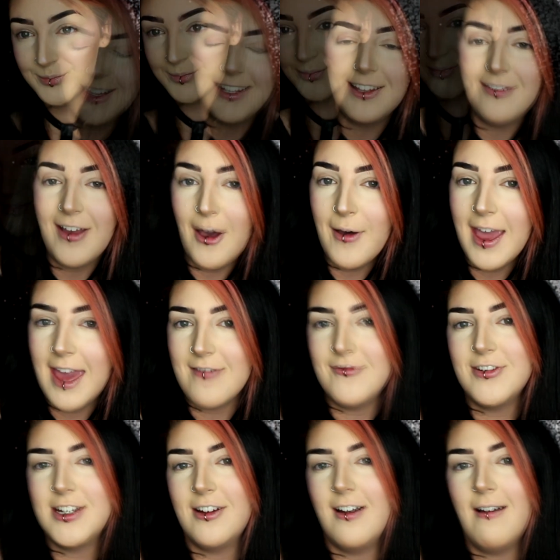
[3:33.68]
I love how
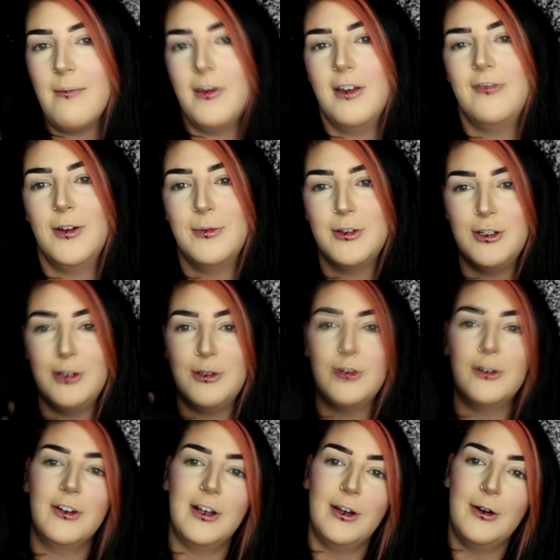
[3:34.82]
every time I film a
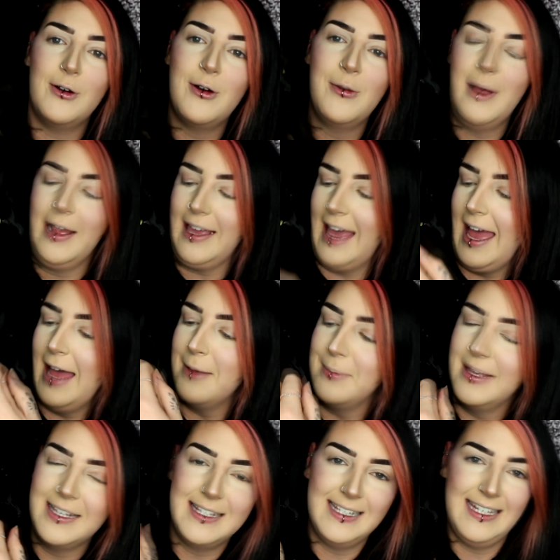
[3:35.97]
tutorial, my cat
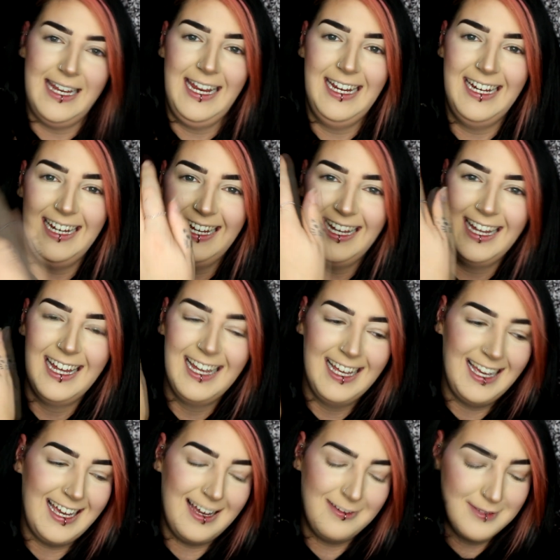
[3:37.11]
Misty
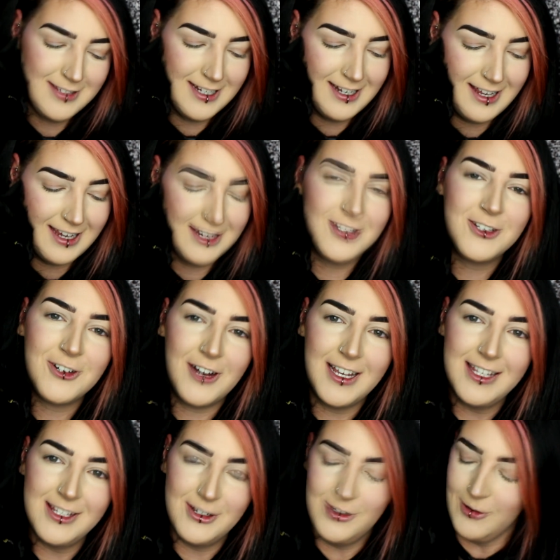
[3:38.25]
comes and like
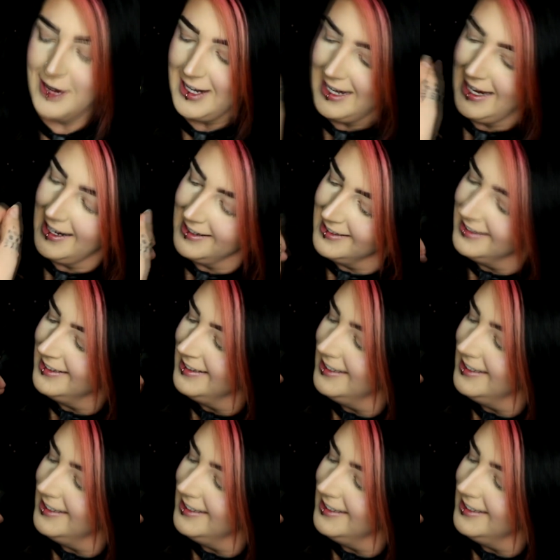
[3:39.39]
tries to join in.